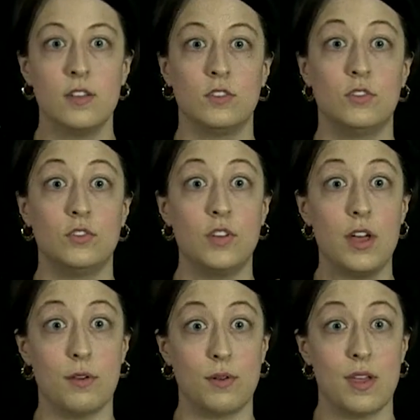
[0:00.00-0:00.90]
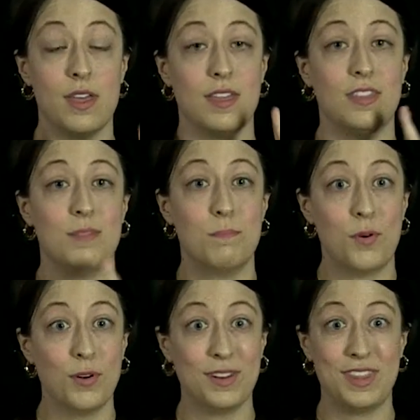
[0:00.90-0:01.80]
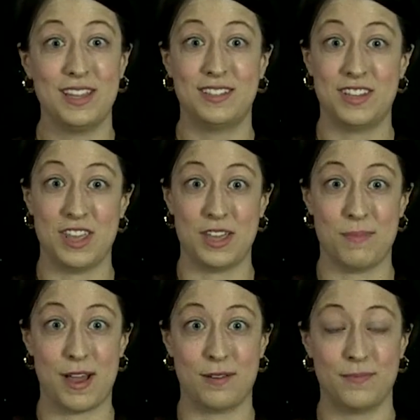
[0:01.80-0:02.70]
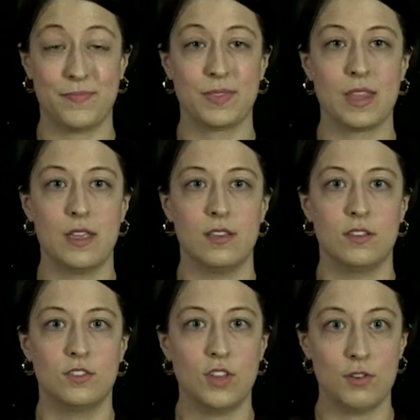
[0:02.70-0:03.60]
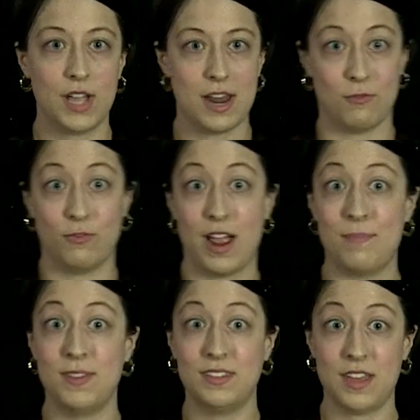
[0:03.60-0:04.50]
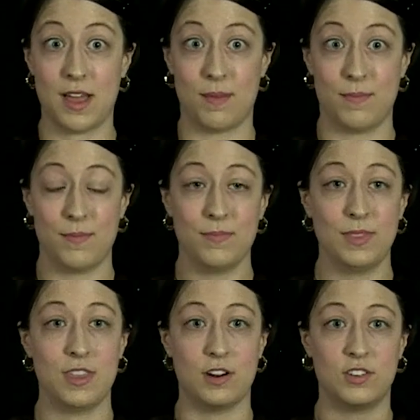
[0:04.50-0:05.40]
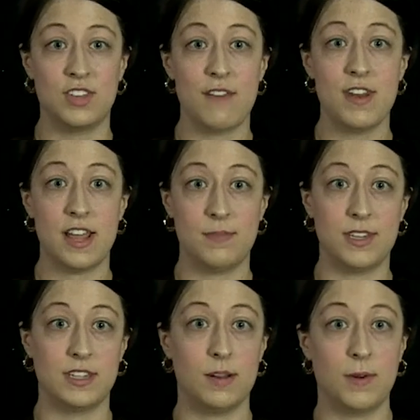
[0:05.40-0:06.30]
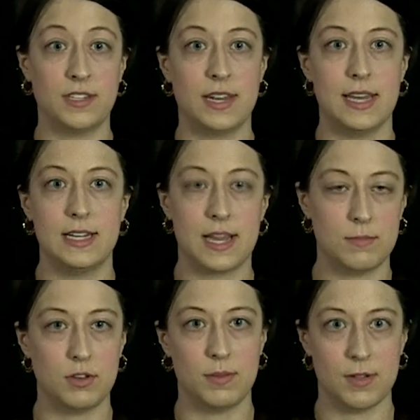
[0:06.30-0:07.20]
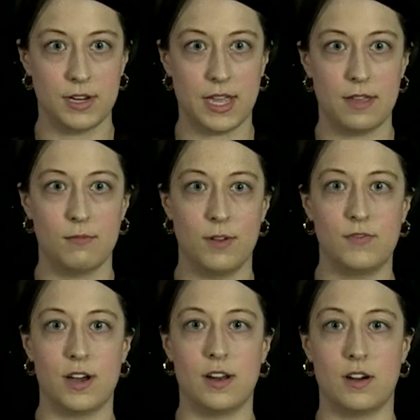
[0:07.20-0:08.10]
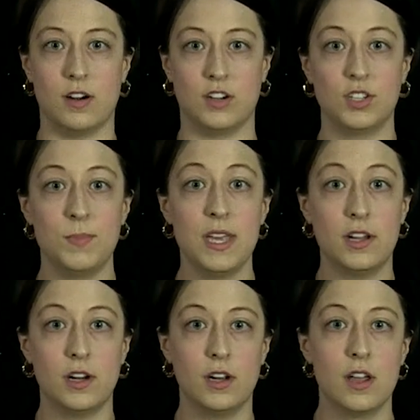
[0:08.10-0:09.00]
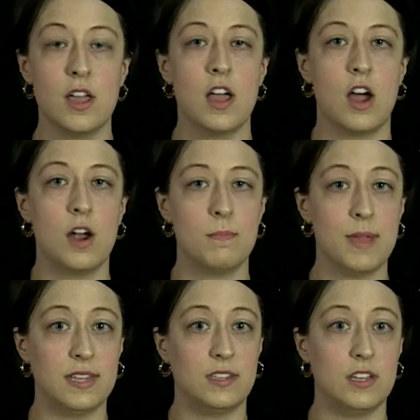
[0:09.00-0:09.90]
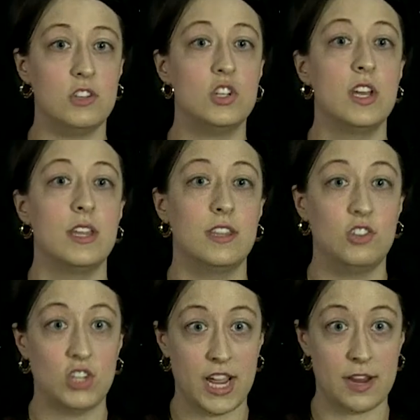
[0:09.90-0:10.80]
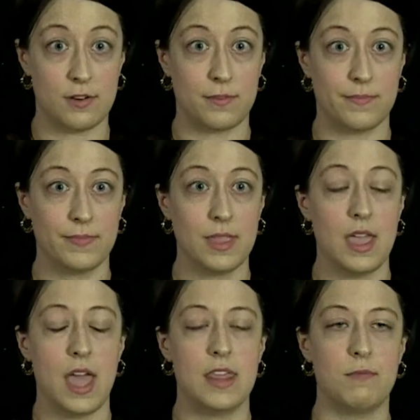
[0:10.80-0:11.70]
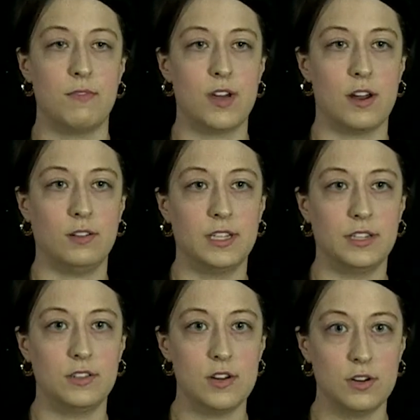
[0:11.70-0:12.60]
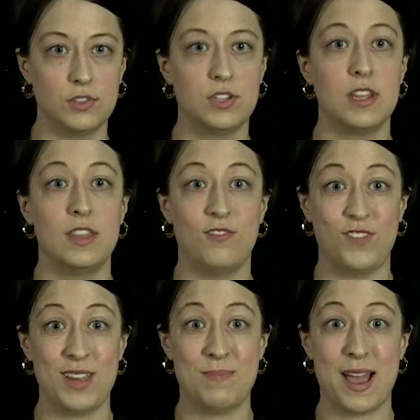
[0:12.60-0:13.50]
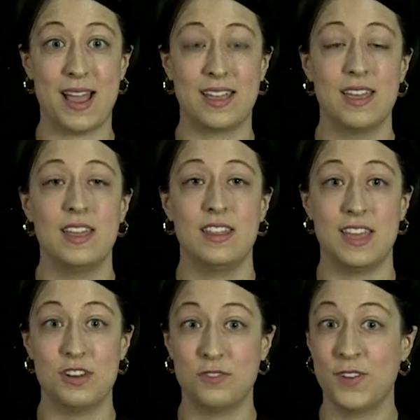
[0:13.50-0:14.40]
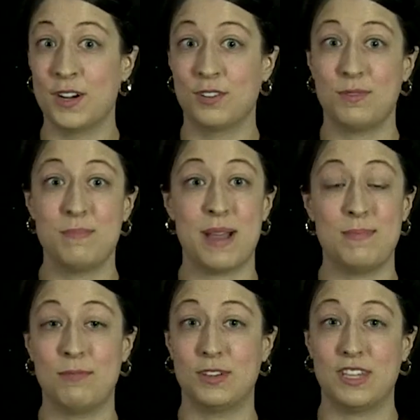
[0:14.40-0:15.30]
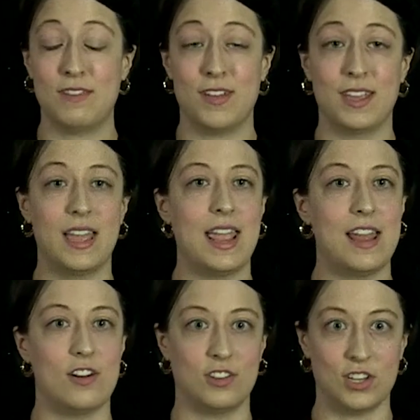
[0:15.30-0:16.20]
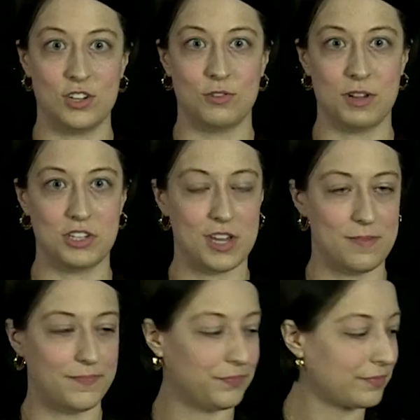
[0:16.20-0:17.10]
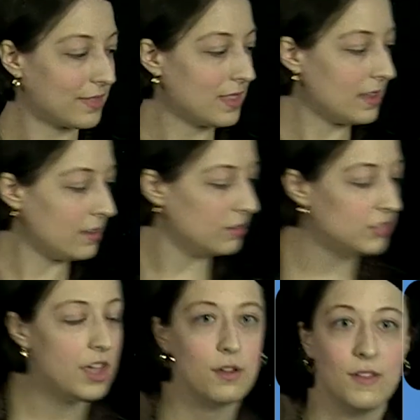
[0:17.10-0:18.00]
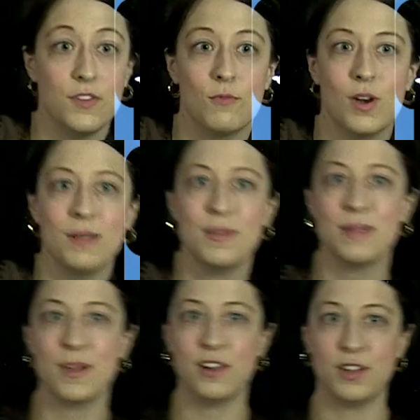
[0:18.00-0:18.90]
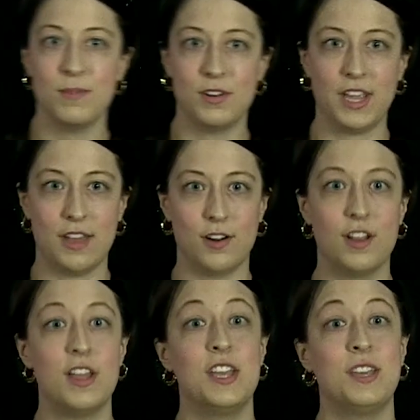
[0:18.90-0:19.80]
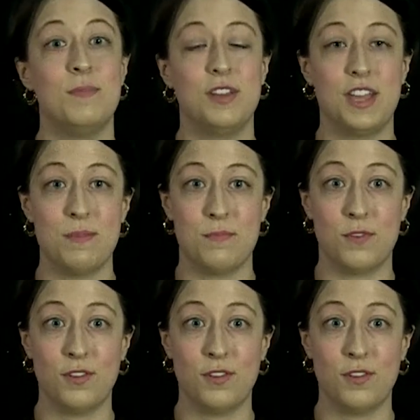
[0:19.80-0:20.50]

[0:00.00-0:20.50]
So, important things to think about. So to kind of wrap this up, there are 7 elements that are present anytime you communicate. We've got our speaker, our message, the channel, and then we've got our listeners, the feedback, the interference we might be receiving, and our situation. So if you want to be a better communicator, communicate more